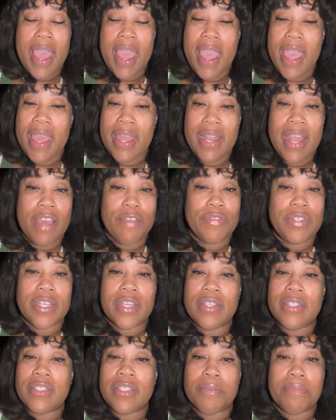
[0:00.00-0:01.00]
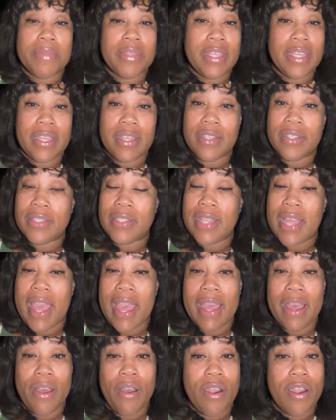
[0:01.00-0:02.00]
and have done some things
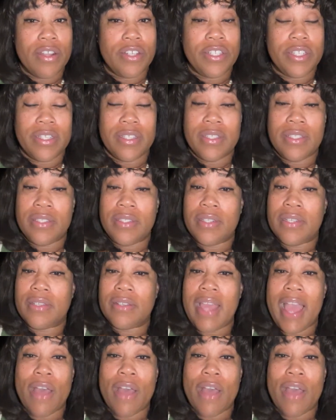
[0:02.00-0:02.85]
that are just